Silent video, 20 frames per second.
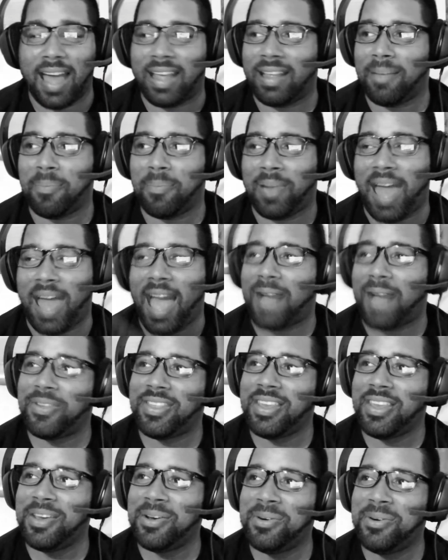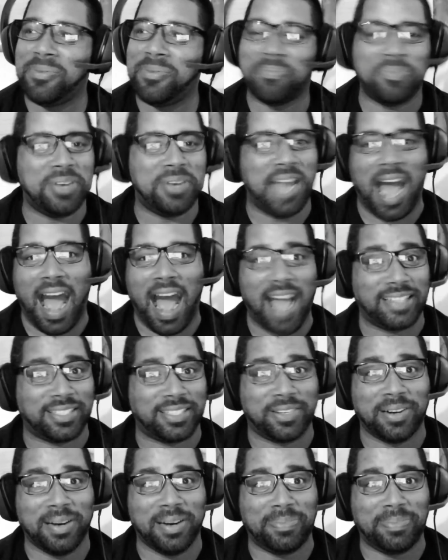Black with you, not
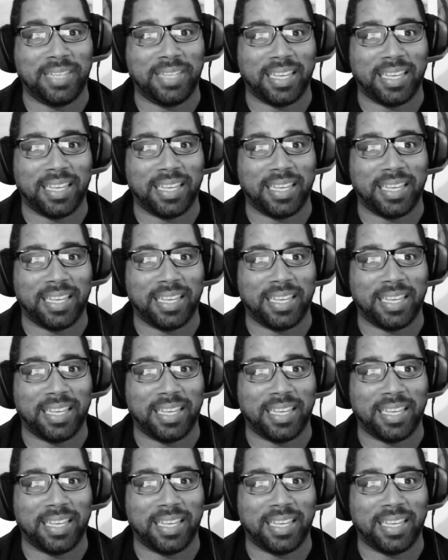scripted.